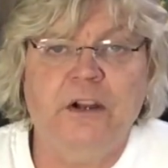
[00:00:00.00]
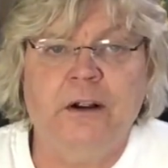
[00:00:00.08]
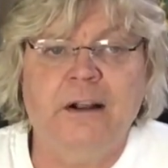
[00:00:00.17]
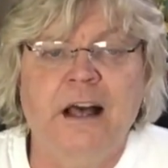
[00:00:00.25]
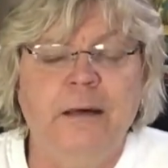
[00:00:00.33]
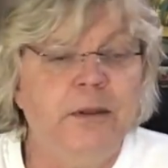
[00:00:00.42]
Our
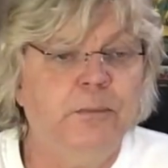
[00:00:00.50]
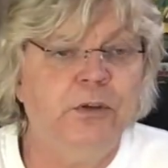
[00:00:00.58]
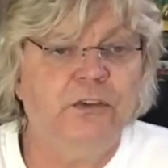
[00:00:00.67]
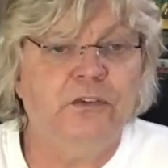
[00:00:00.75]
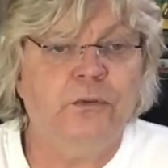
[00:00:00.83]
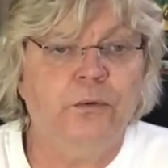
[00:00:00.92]
comic
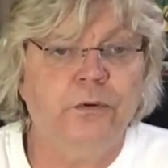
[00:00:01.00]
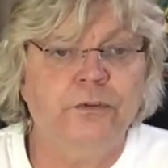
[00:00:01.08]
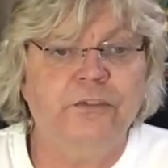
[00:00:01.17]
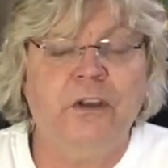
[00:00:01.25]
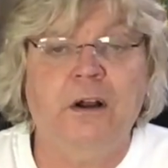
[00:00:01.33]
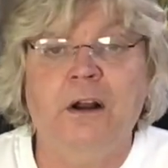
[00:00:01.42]
book
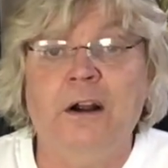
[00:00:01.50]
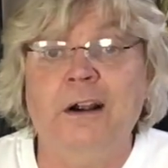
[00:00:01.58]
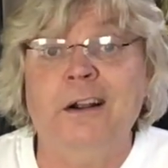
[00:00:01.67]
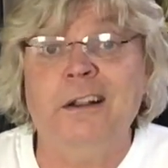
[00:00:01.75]
stores are